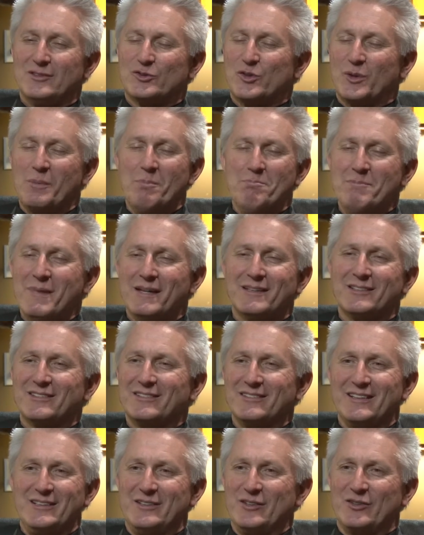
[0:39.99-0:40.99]

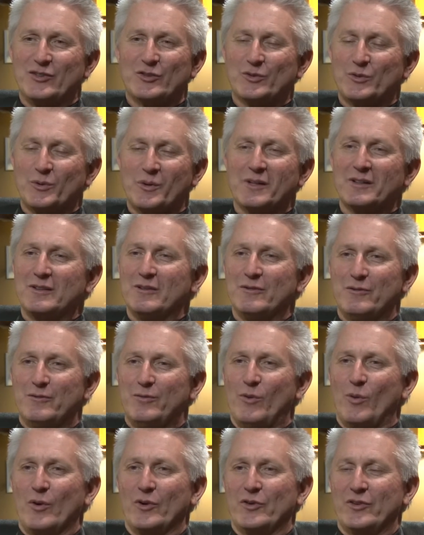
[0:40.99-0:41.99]
tremendously destructive
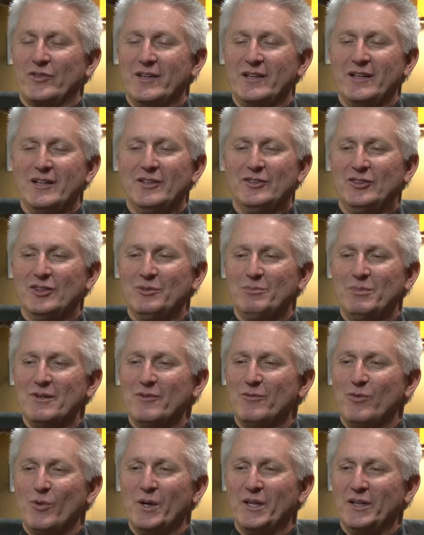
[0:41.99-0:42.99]
force that it should be
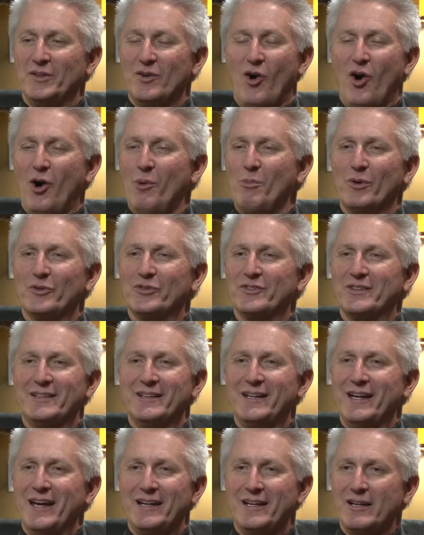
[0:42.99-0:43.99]
avoided almost at
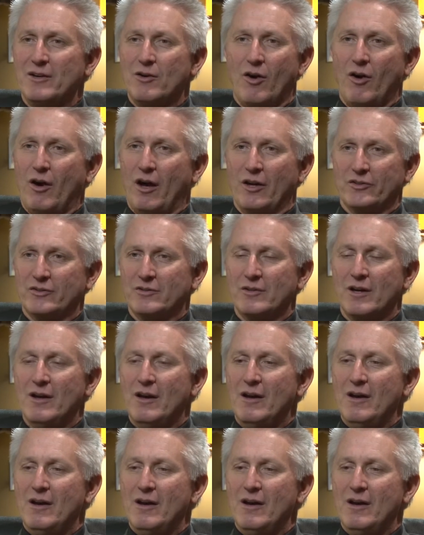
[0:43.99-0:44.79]
any cost.